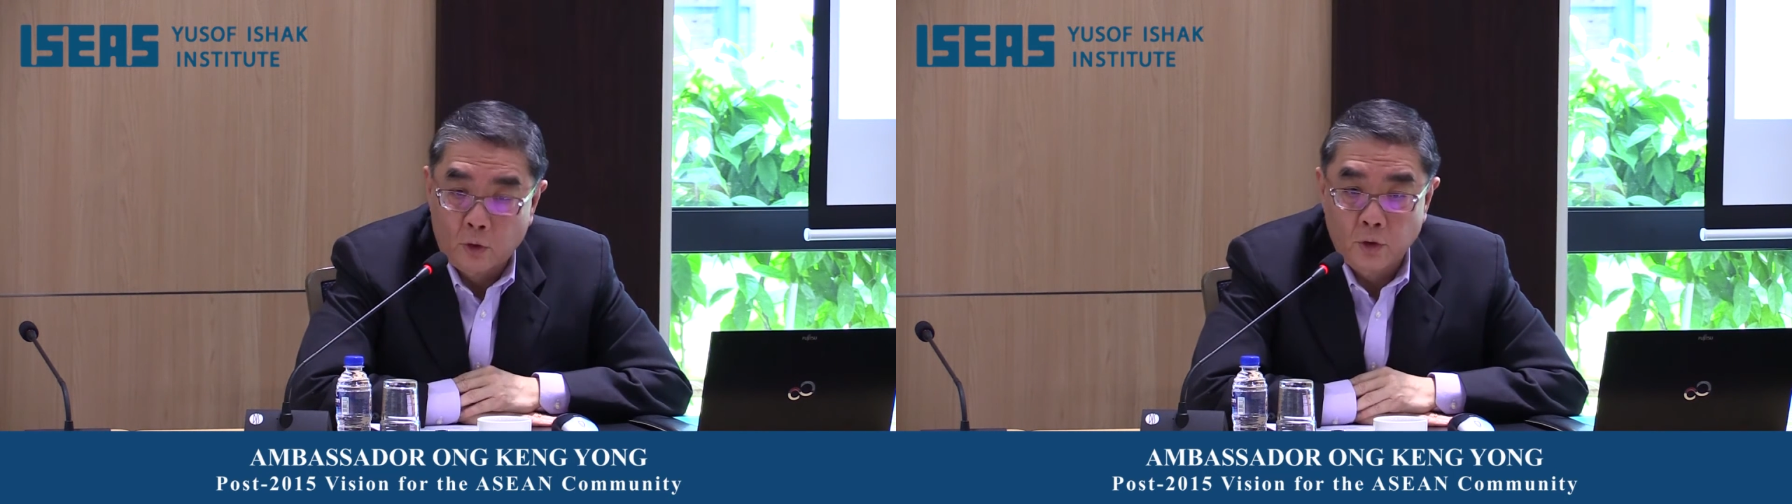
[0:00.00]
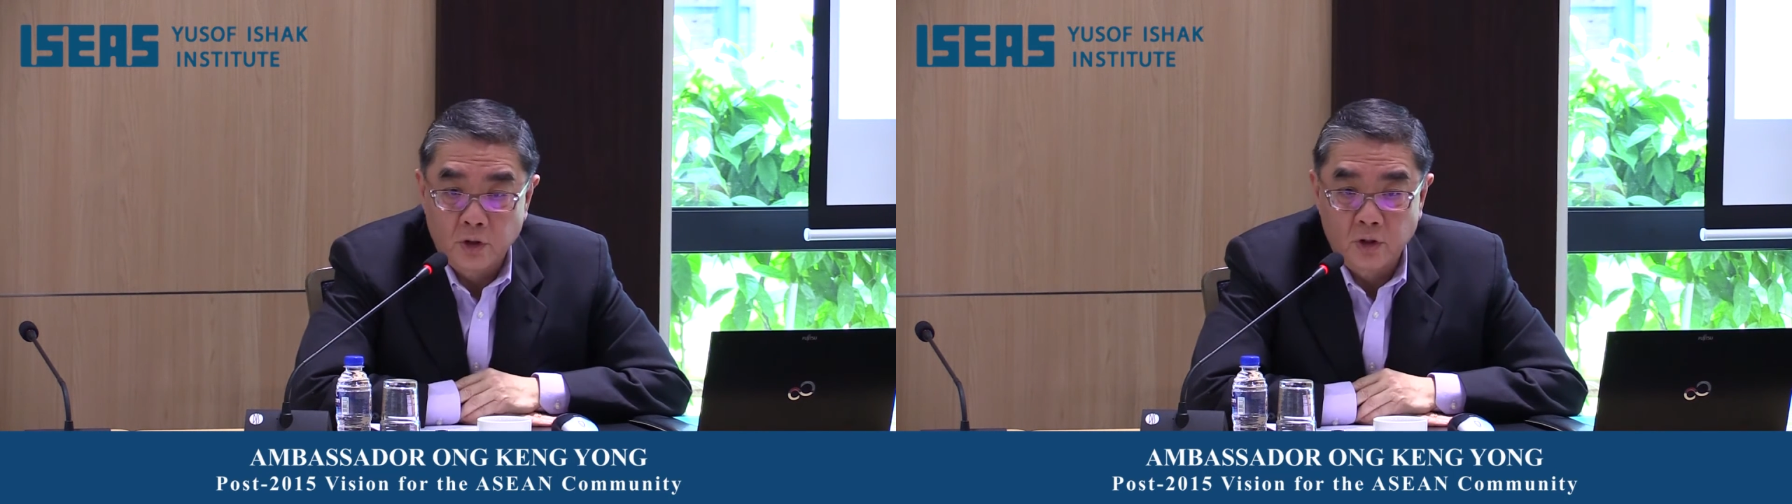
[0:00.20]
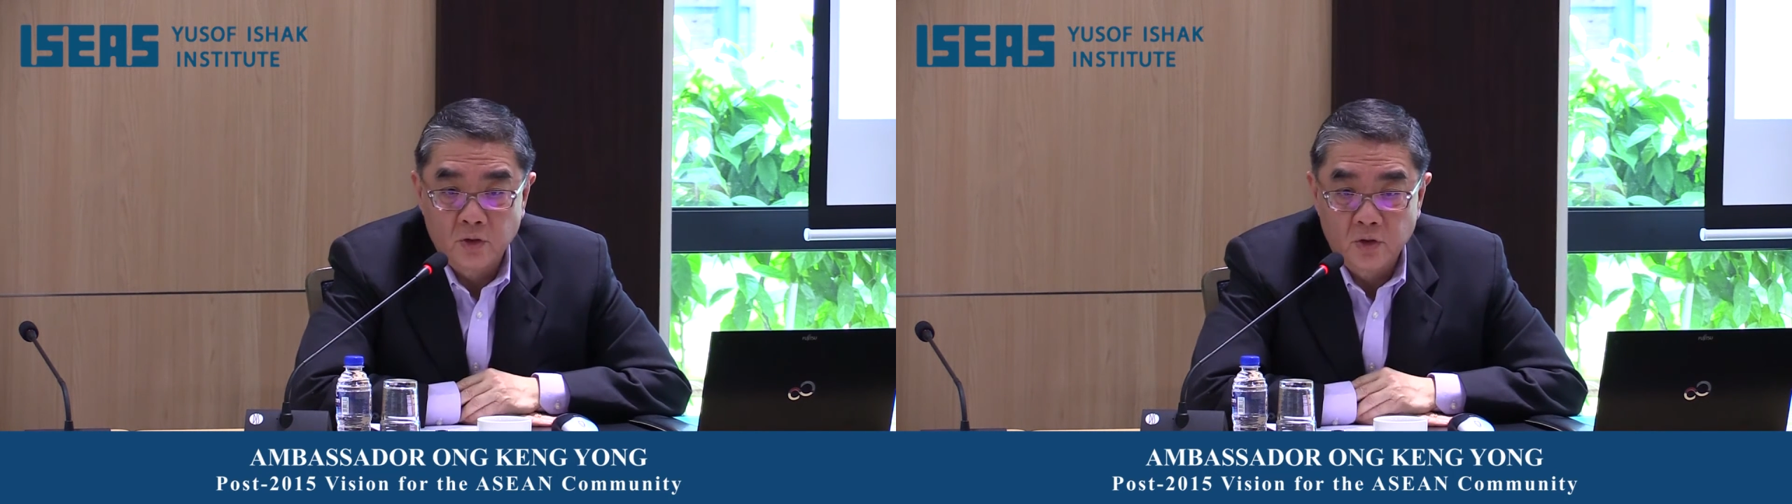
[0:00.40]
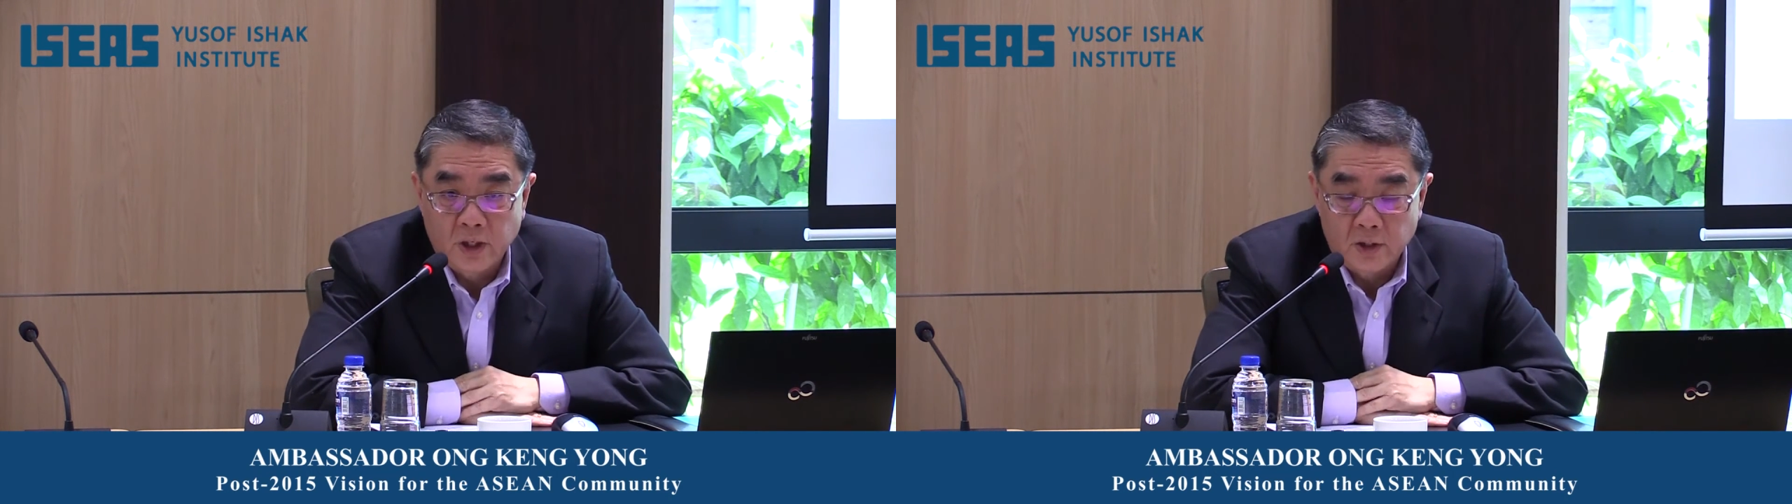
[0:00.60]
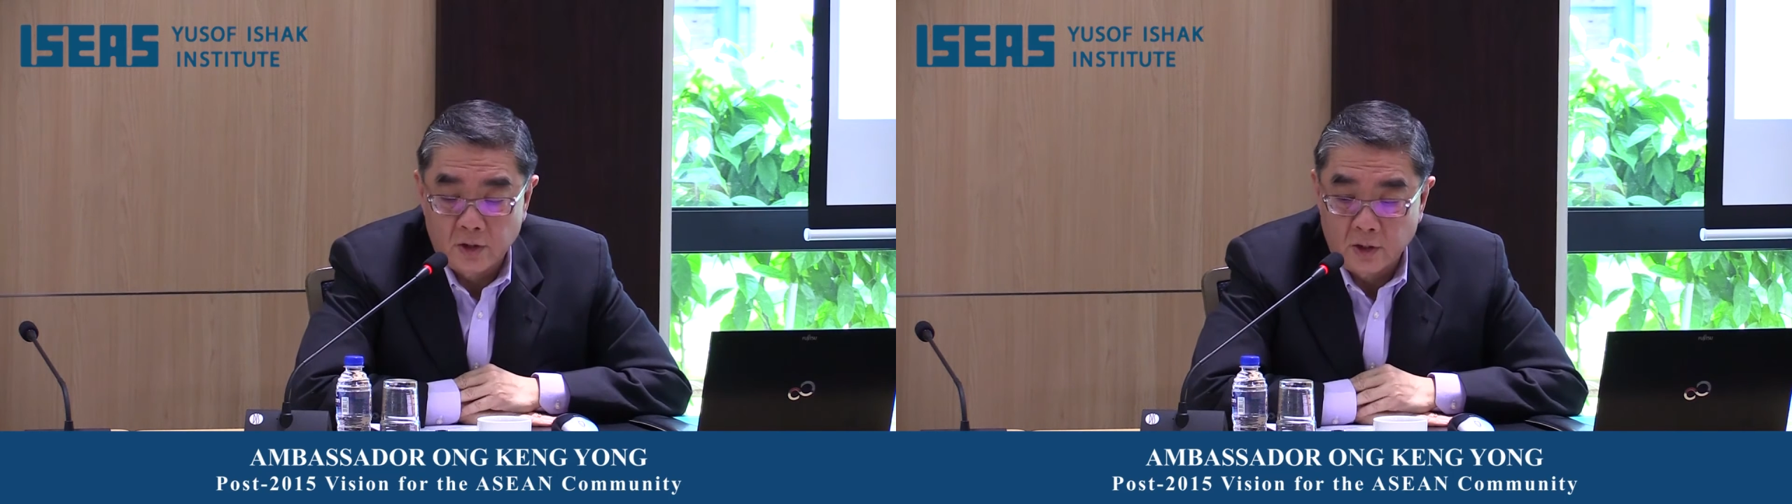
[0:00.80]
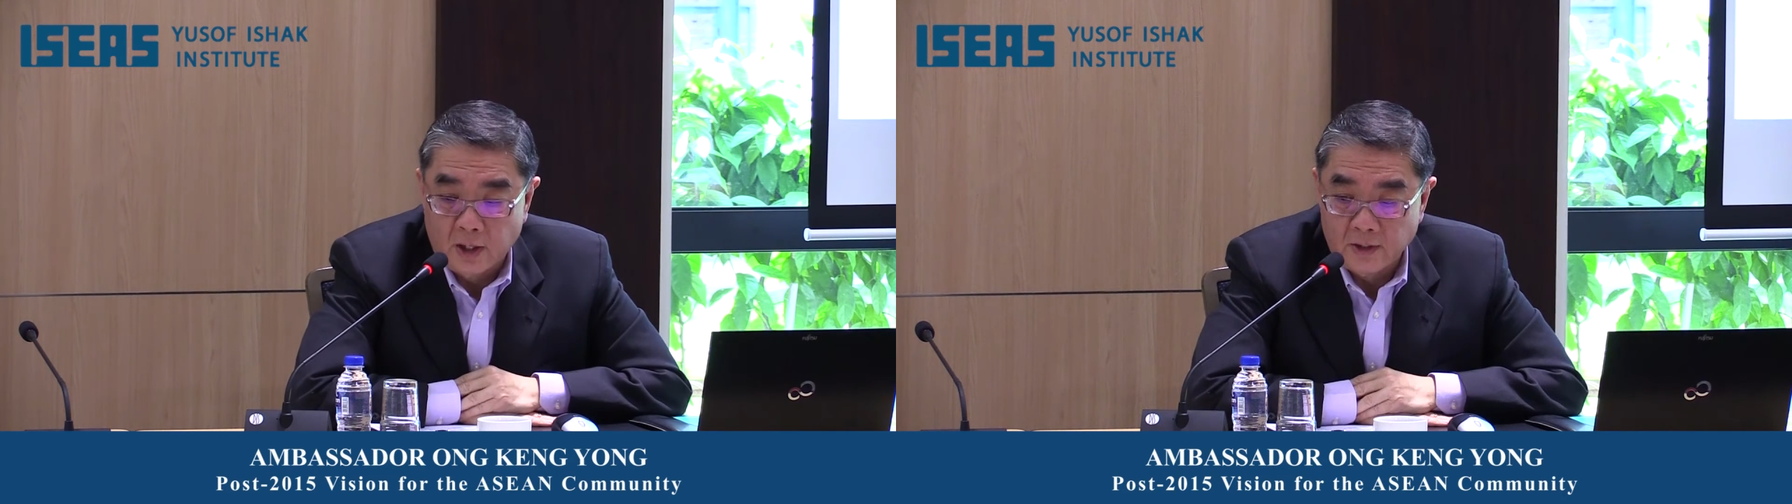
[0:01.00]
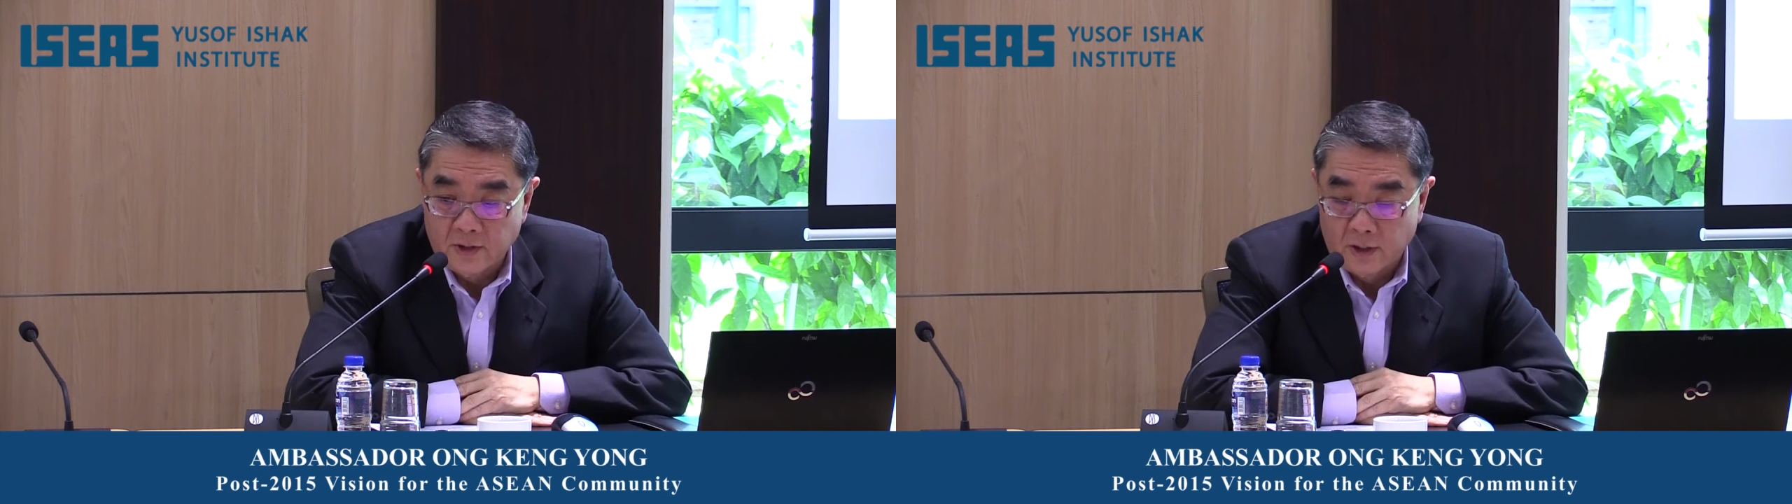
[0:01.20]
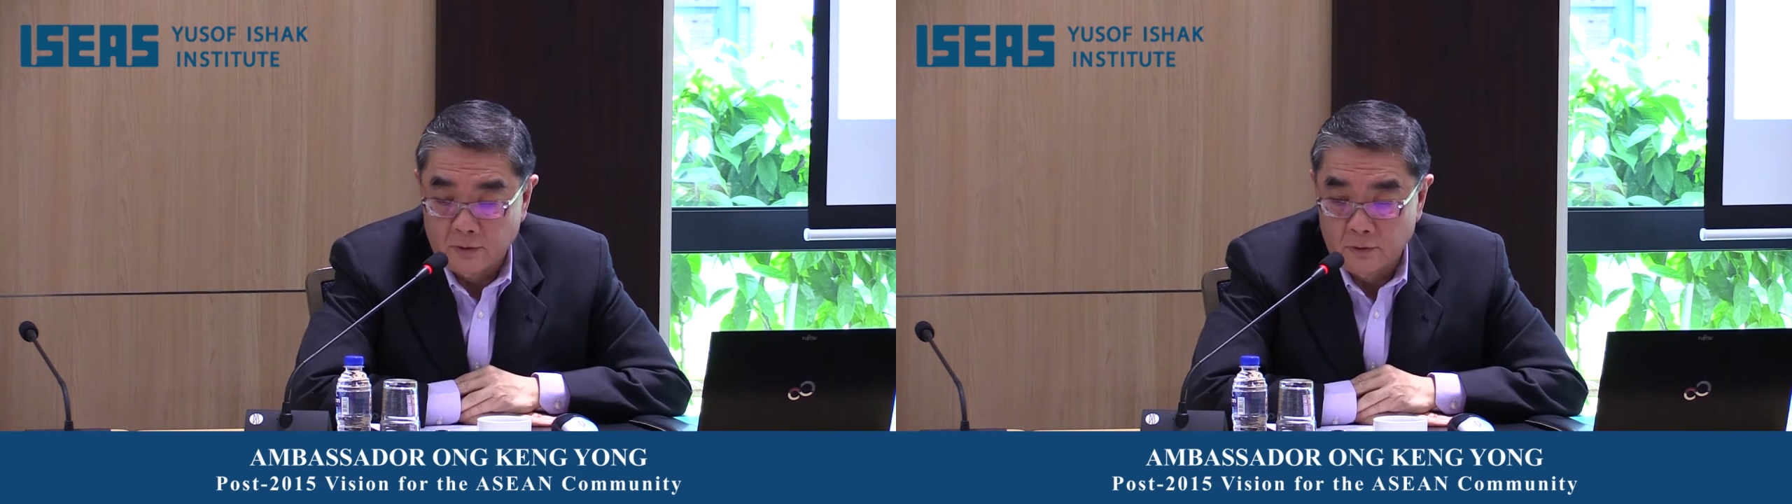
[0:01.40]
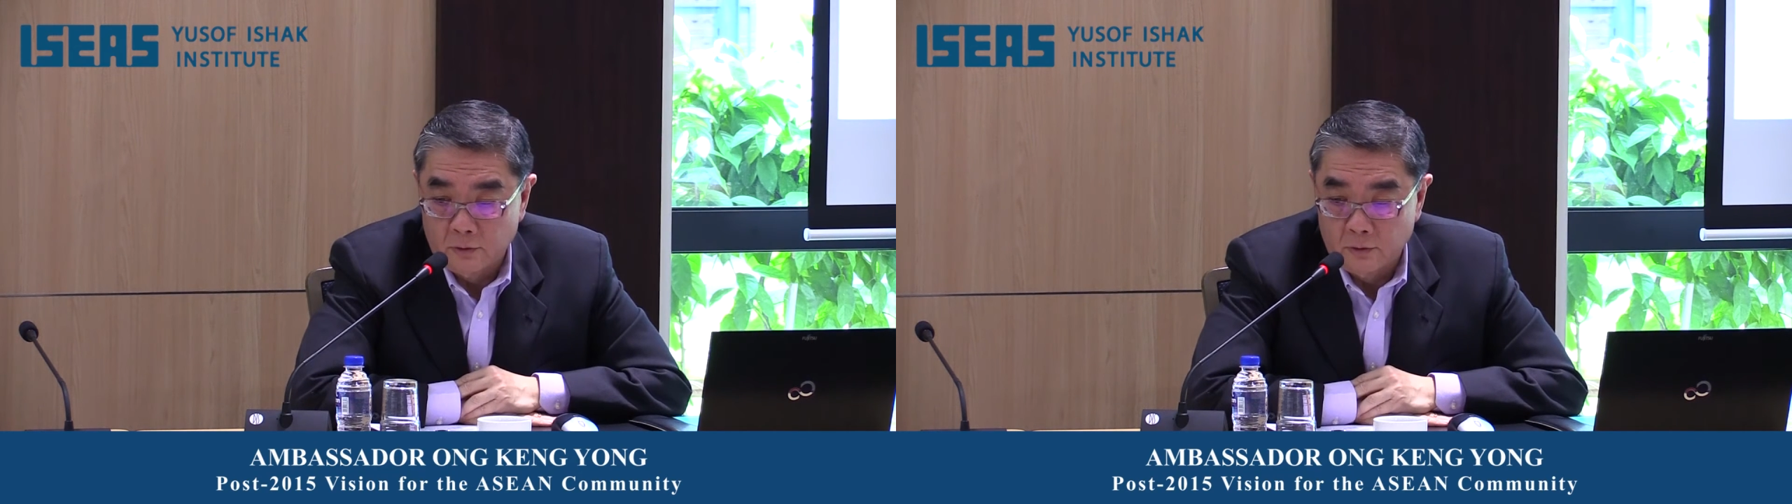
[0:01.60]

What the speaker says: original 6 in ASEAN,